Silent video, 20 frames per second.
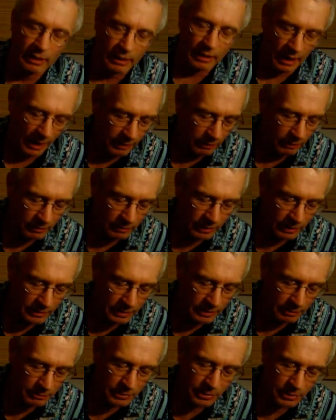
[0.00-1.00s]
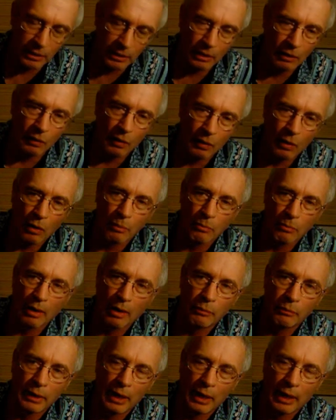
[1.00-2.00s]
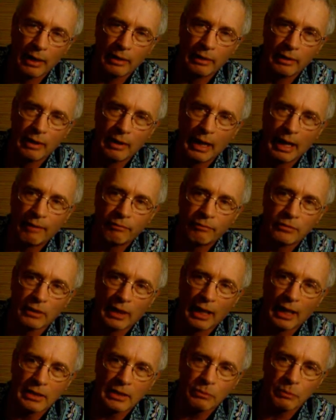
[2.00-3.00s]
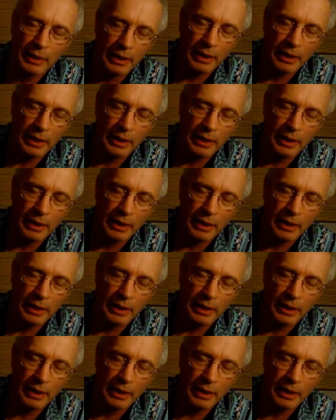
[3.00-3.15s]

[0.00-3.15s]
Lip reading: I don't think Tim's going to go home. After last week,